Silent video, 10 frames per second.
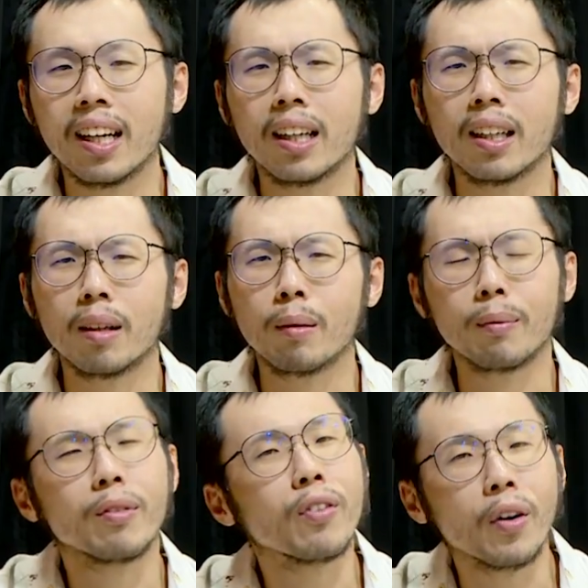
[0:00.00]

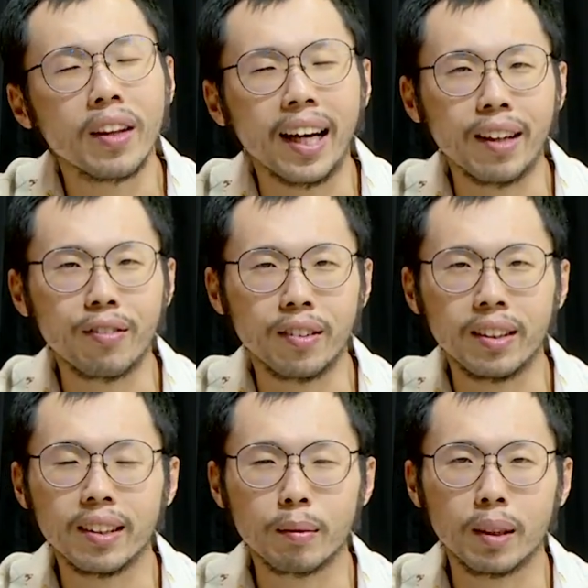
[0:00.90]
but before that, for
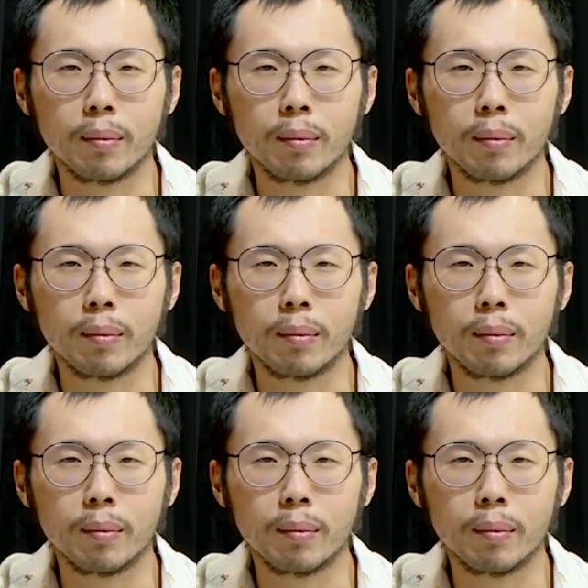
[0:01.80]
this segment,